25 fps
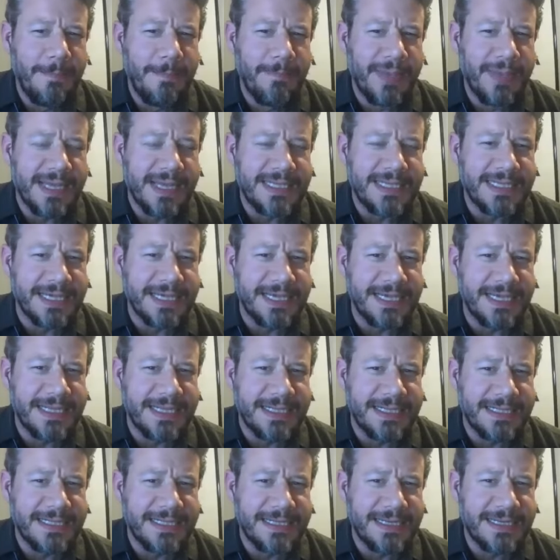but
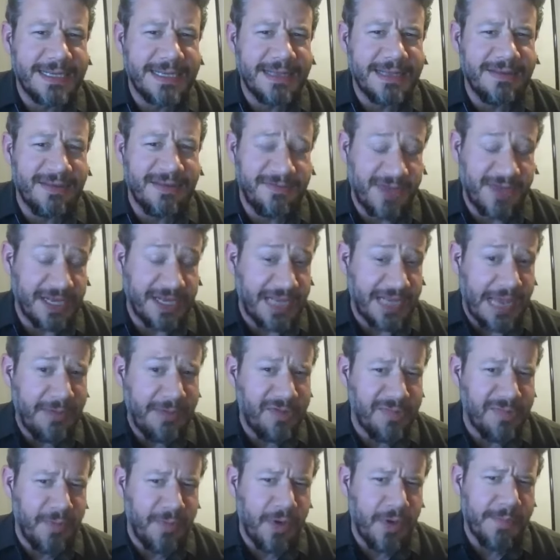uh, in, in, fact, I
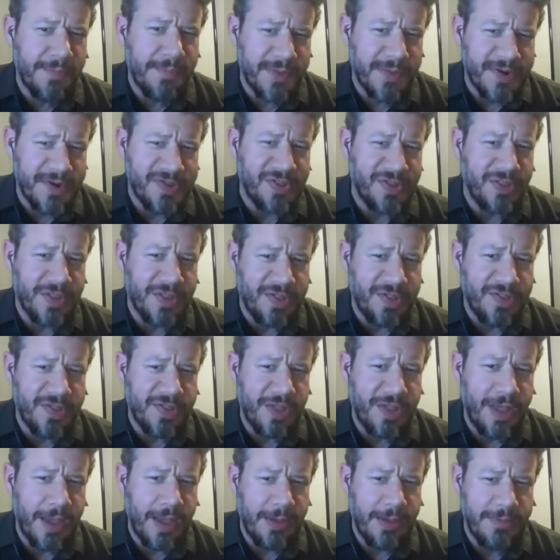was more merciless.
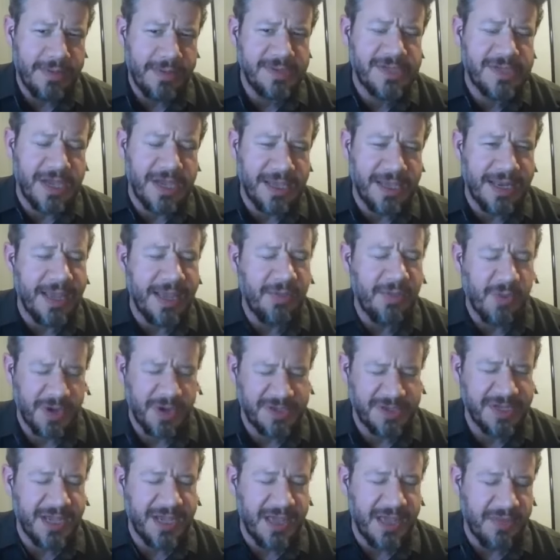Uh, Doug and I
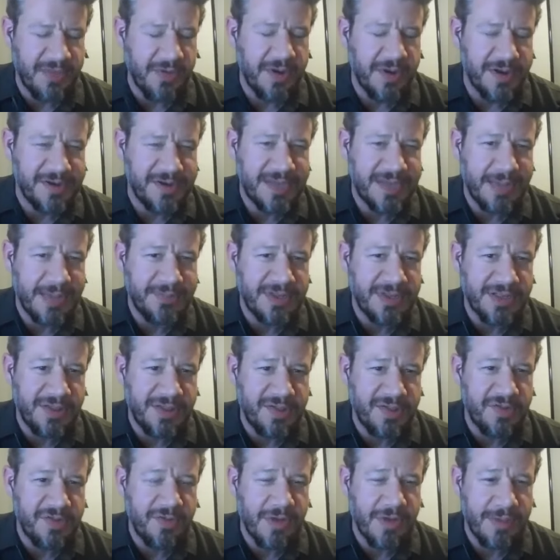worked together on adapting the
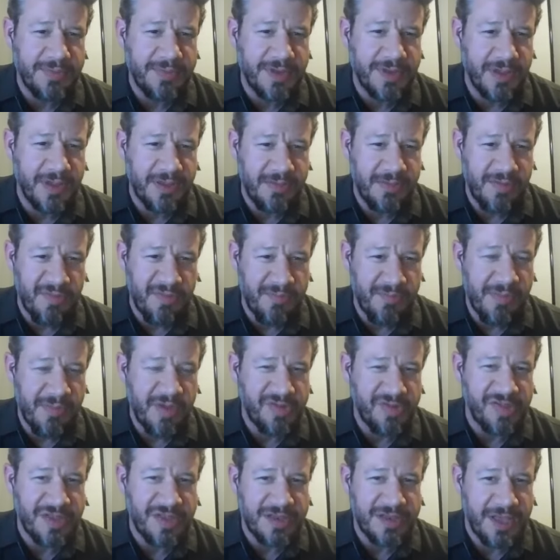script. it was
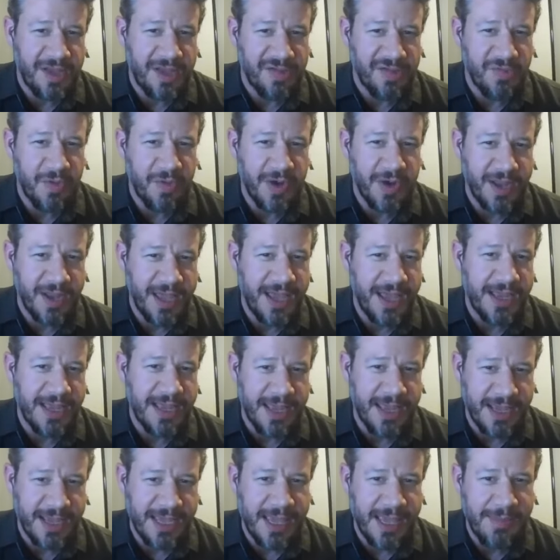mostly Doug's work. I,
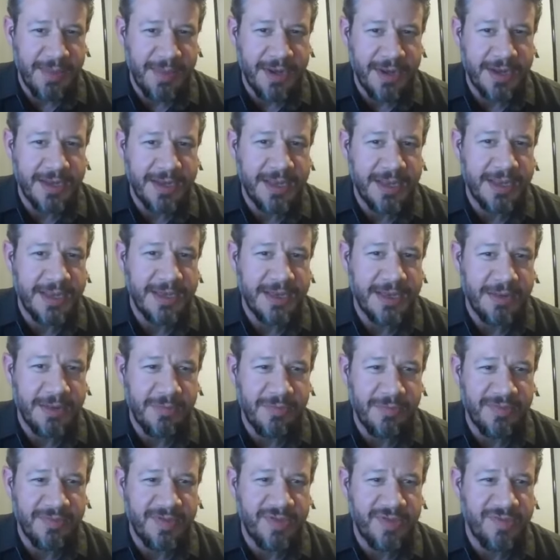I came in and, and, and,
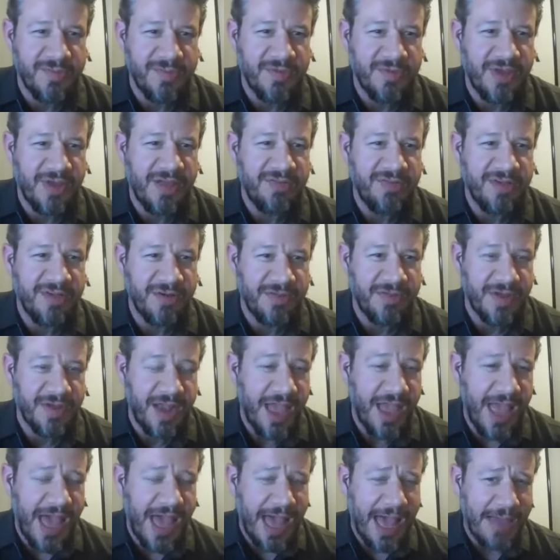reviewed some drafts here and there.
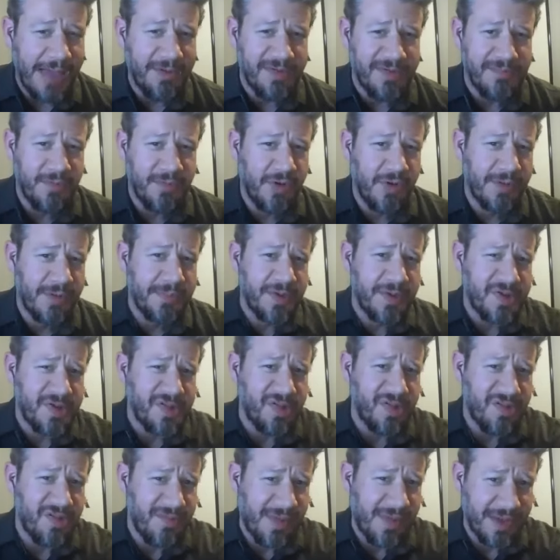I was more
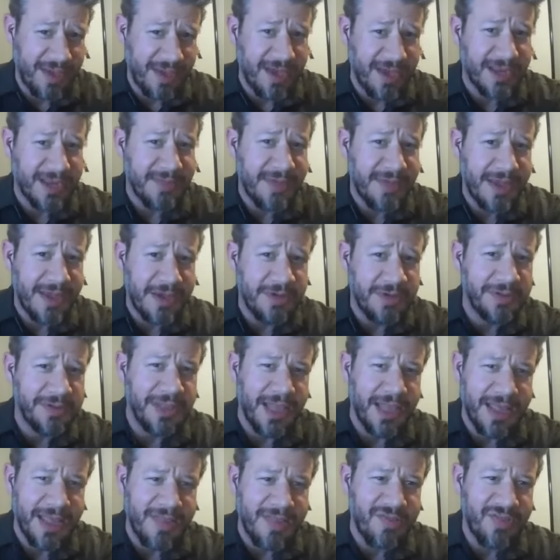merciless about cutting my own
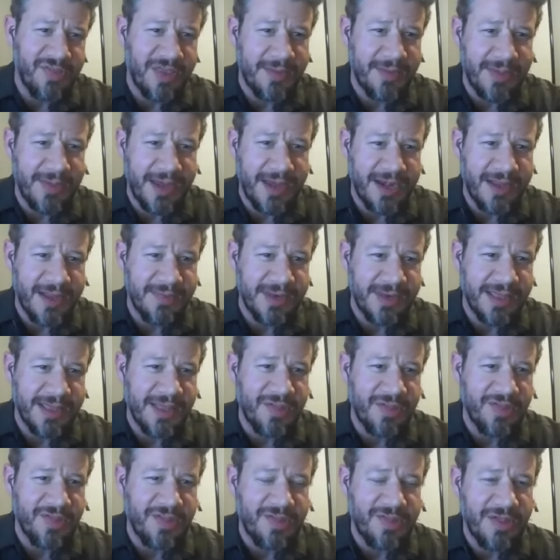lines than about anybody
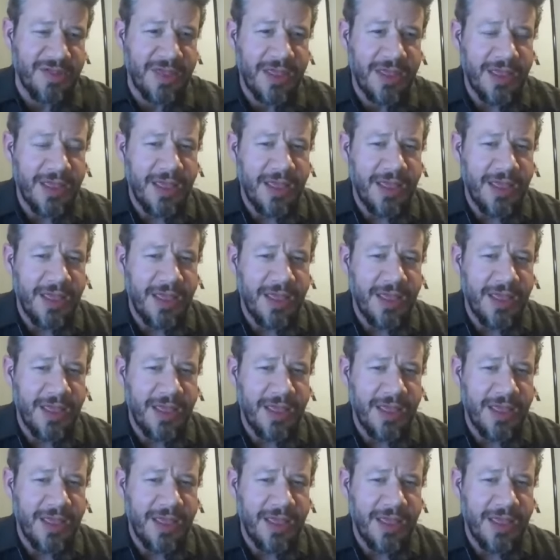else's.